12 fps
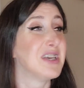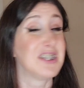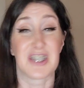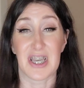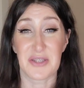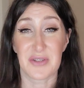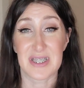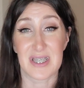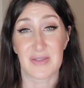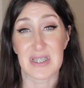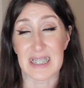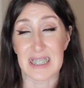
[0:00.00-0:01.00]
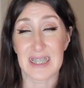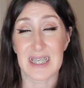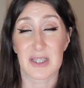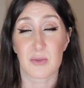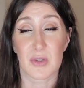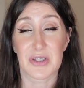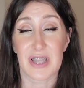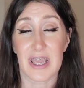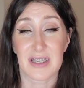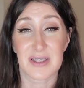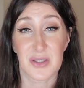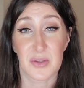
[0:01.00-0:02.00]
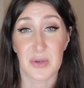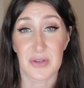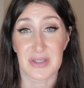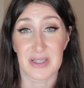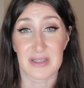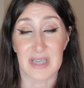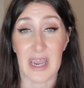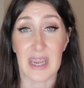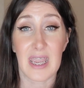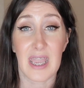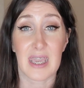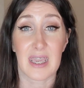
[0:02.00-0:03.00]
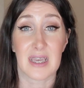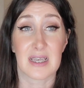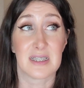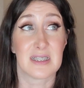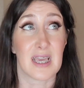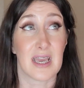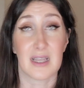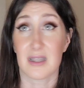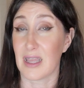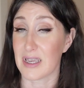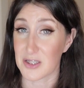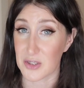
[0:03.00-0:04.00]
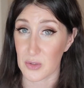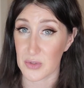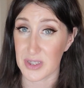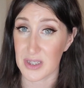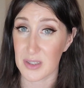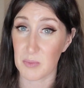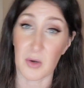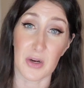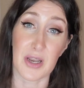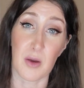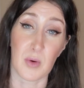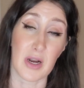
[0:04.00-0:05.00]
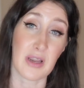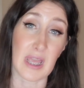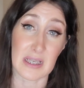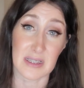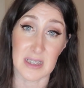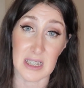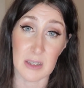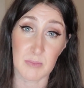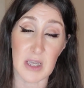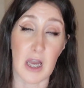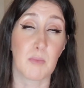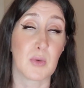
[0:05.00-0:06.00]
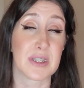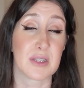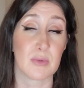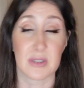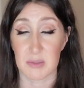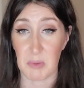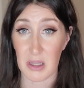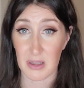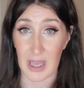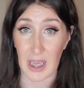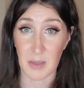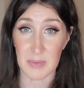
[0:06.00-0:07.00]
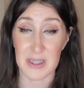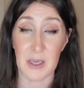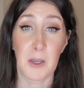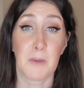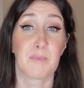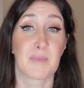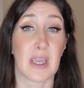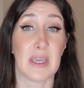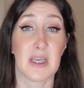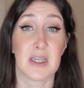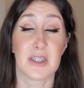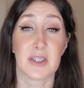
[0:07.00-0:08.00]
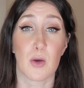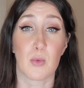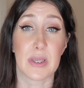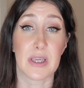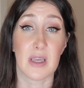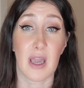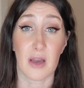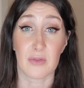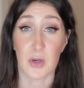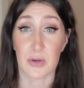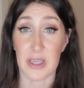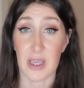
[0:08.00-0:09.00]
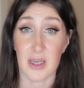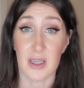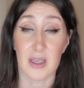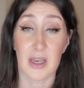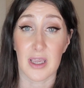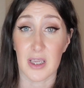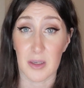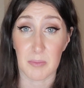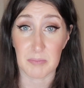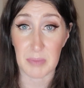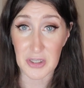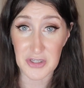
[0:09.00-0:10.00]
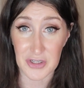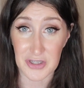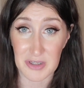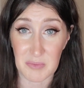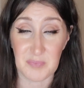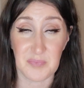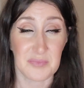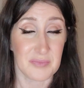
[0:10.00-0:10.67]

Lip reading: January 17th is World Lichen Sclerosus Day, and Lichen Sclerosus Support Network has teamed up with Sweet Spot Labs, and we have created a bundle